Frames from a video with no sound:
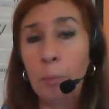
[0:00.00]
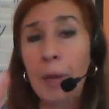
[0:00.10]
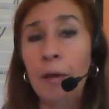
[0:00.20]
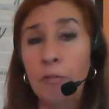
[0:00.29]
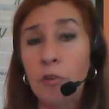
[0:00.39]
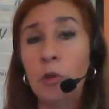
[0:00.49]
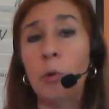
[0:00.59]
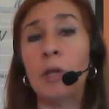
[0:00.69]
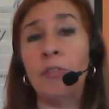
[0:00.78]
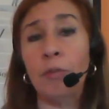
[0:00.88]
You may have
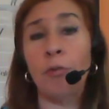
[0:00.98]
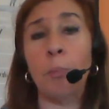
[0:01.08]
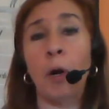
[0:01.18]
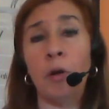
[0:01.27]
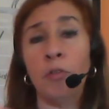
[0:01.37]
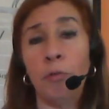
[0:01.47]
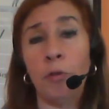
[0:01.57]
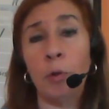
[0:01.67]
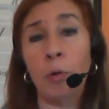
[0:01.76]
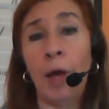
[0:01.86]
two in different parts of
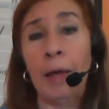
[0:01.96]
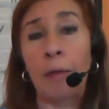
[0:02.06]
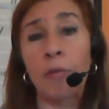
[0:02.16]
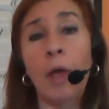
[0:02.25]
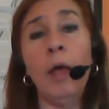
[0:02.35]
your life.